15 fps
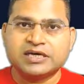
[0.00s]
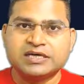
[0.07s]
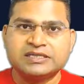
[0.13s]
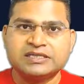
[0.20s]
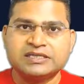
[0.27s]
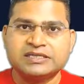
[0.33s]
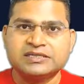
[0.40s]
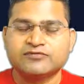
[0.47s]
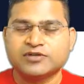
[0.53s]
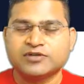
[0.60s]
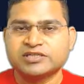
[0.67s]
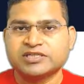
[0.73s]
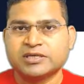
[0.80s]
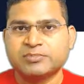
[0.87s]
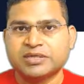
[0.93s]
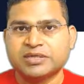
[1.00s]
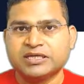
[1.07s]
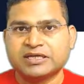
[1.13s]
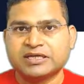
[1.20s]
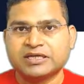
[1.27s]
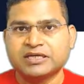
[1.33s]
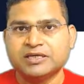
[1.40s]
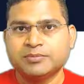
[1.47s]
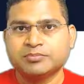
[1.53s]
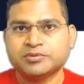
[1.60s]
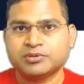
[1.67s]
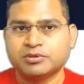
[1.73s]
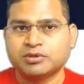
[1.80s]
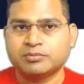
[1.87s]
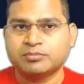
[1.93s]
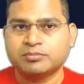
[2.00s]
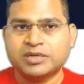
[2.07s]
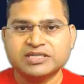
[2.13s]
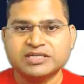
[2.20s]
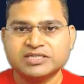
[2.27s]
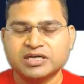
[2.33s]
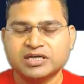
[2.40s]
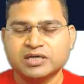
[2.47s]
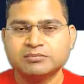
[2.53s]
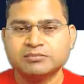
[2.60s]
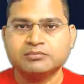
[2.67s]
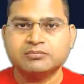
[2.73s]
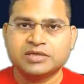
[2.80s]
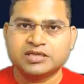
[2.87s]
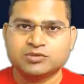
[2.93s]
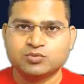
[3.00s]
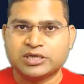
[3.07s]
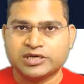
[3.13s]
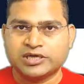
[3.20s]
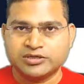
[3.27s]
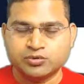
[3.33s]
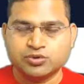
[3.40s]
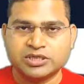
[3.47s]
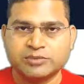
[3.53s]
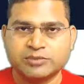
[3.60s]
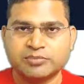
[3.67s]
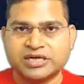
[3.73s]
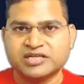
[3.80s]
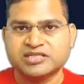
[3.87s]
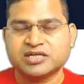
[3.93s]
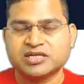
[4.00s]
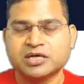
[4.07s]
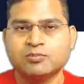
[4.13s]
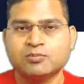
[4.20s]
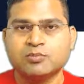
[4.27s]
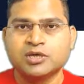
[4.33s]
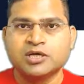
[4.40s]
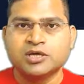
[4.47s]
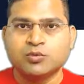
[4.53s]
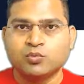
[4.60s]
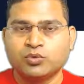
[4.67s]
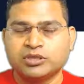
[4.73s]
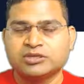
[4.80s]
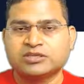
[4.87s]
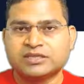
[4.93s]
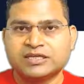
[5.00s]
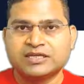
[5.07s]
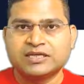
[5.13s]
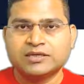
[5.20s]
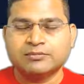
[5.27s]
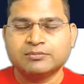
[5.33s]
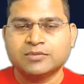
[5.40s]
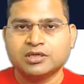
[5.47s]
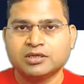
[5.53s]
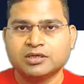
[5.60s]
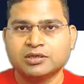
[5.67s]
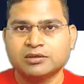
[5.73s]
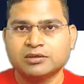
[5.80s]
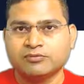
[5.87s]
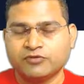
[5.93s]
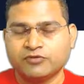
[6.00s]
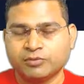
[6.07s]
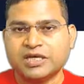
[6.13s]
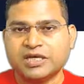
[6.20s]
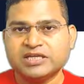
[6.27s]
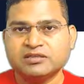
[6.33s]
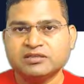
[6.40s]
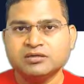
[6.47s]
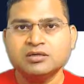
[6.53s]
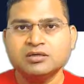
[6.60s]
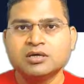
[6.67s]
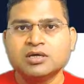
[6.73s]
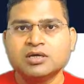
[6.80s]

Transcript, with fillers: I D Es, for example Eclipse or PyCharm, as we are using PyCharm with Selenium uh, for Python,